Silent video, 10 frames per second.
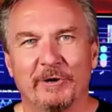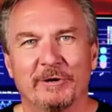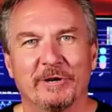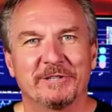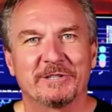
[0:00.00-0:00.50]

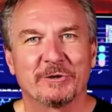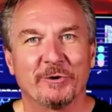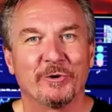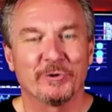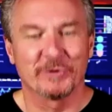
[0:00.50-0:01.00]
good.
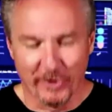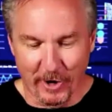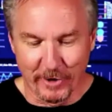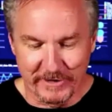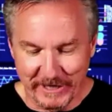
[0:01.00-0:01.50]
So those are
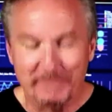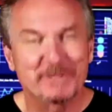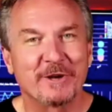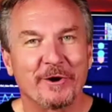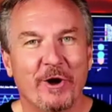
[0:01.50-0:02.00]
our
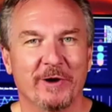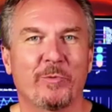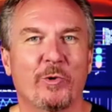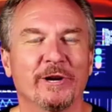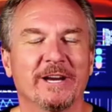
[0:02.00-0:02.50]
tips on
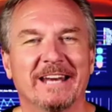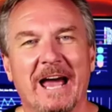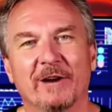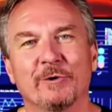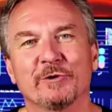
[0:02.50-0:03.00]
onboarding and
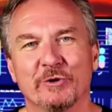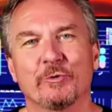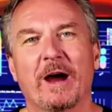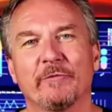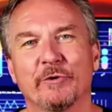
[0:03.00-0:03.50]
how to
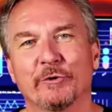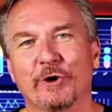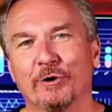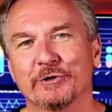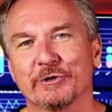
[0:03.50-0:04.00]
drive your
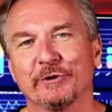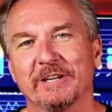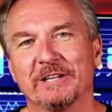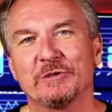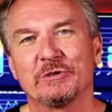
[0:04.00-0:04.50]
culture
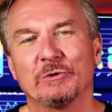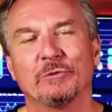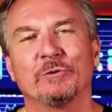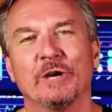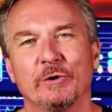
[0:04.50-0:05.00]

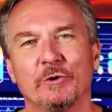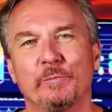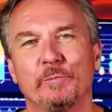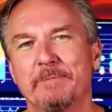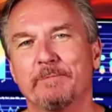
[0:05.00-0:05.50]
into new
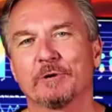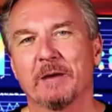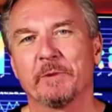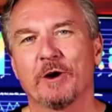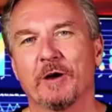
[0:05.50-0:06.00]
people
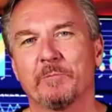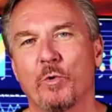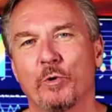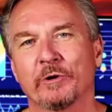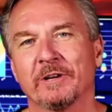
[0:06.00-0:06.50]
coming on
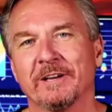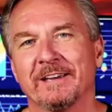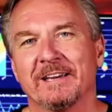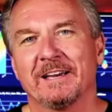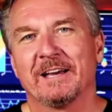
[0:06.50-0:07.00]
board.
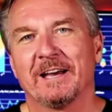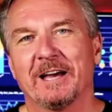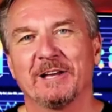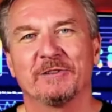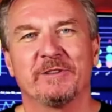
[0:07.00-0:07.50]

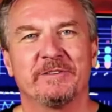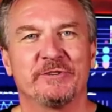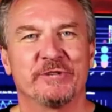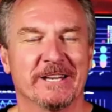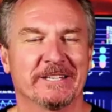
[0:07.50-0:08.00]

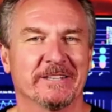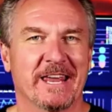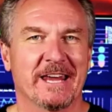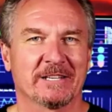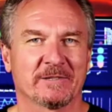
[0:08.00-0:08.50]
Jason,
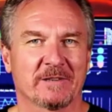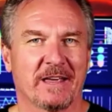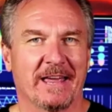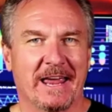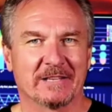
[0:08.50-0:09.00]
thanks.
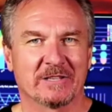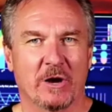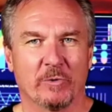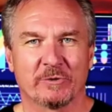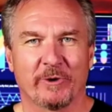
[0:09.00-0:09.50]
As
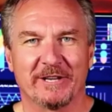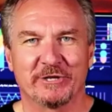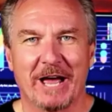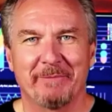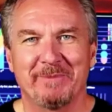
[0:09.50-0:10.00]
always, great
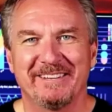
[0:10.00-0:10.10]
job.